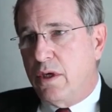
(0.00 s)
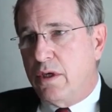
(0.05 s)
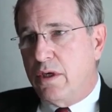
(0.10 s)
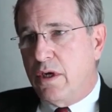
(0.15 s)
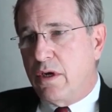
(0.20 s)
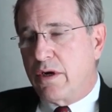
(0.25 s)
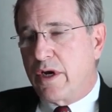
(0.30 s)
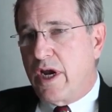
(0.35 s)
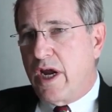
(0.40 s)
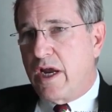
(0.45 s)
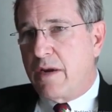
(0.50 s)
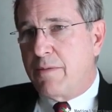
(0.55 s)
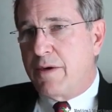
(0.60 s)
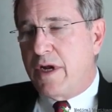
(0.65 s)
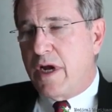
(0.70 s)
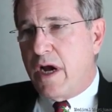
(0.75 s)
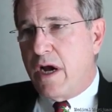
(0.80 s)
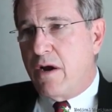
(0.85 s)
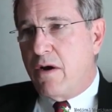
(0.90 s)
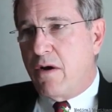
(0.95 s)
Now,
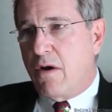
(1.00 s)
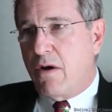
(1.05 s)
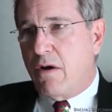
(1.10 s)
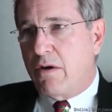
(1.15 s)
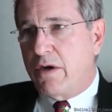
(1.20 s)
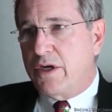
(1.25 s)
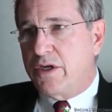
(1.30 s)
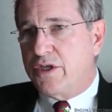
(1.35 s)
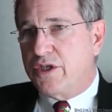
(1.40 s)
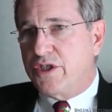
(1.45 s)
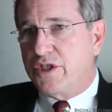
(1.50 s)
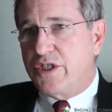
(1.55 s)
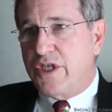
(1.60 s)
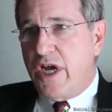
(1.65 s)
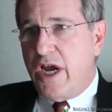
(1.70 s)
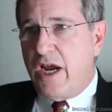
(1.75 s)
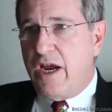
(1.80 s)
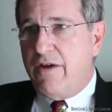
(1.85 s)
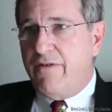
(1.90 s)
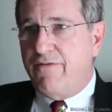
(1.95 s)
cannabidiol is
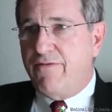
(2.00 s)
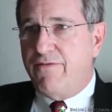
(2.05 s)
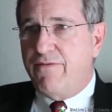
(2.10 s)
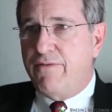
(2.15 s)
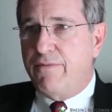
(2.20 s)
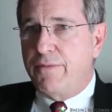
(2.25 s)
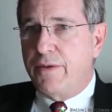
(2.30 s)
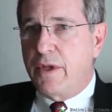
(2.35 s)
safe